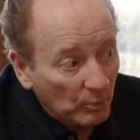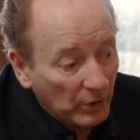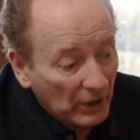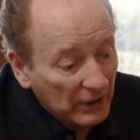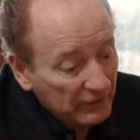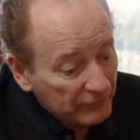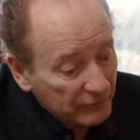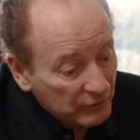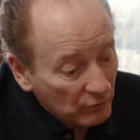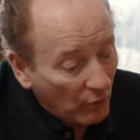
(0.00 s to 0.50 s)

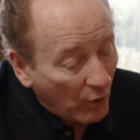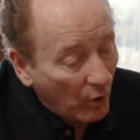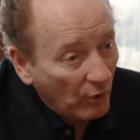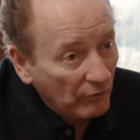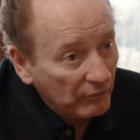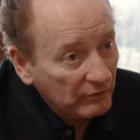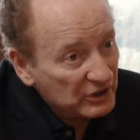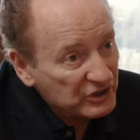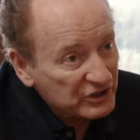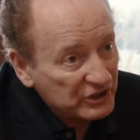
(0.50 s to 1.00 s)
But if you
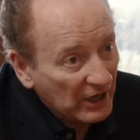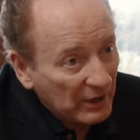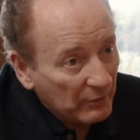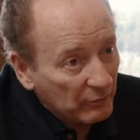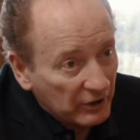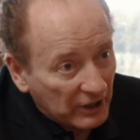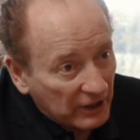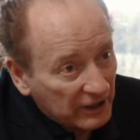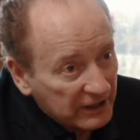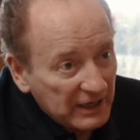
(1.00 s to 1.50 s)
always say
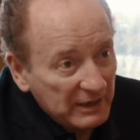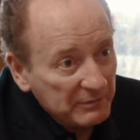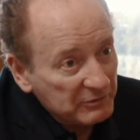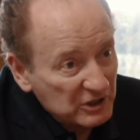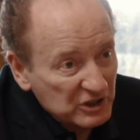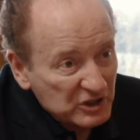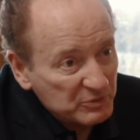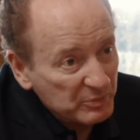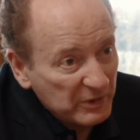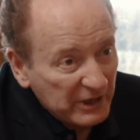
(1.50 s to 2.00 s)
we're going to keep
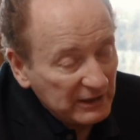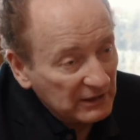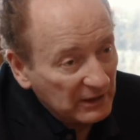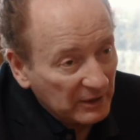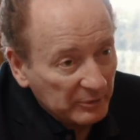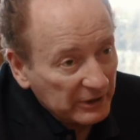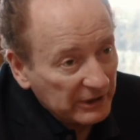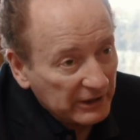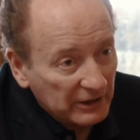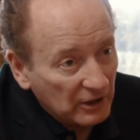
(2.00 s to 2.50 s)
the speed
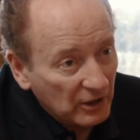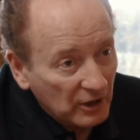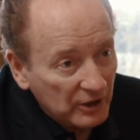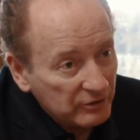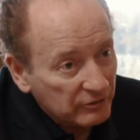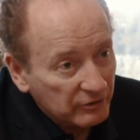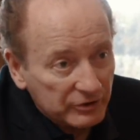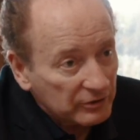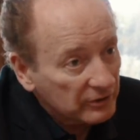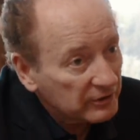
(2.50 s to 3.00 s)
limit at
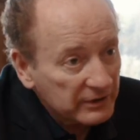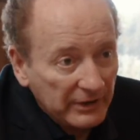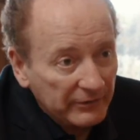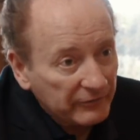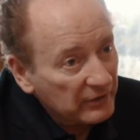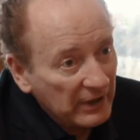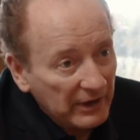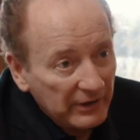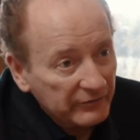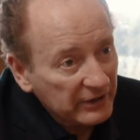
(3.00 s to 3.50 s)
100, you'll
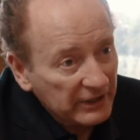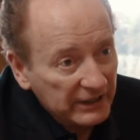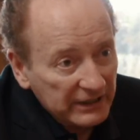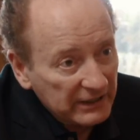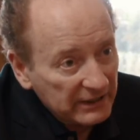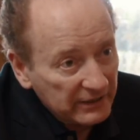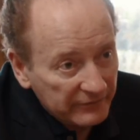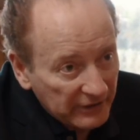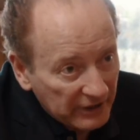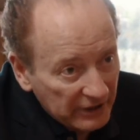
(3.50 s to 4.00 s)
never have any
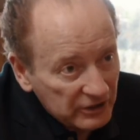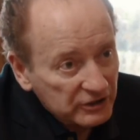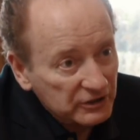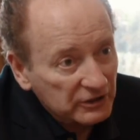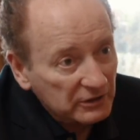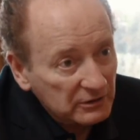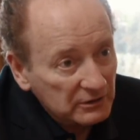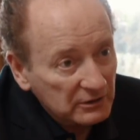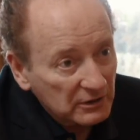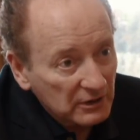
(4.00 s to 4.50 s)

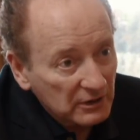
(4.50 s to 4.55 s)
innovation